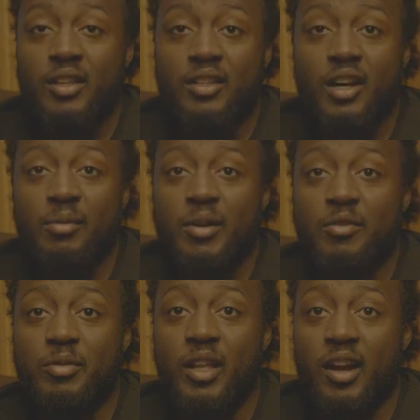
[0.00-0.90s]
y'all
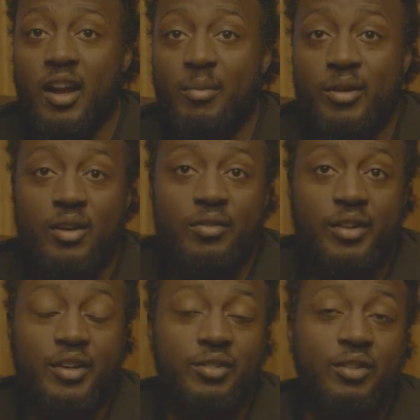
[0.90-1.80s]
both be like, all right, I'm going to go over
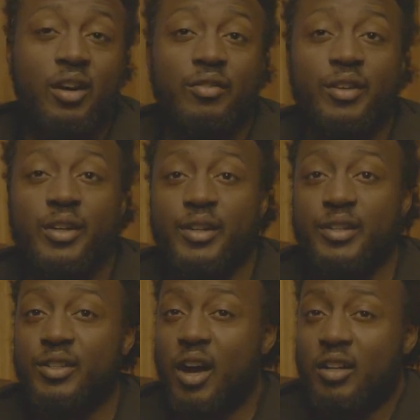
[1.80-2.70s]
here, you go over here,
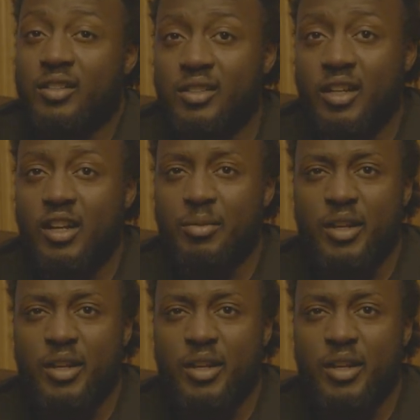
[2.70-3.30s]
and y'all just set up.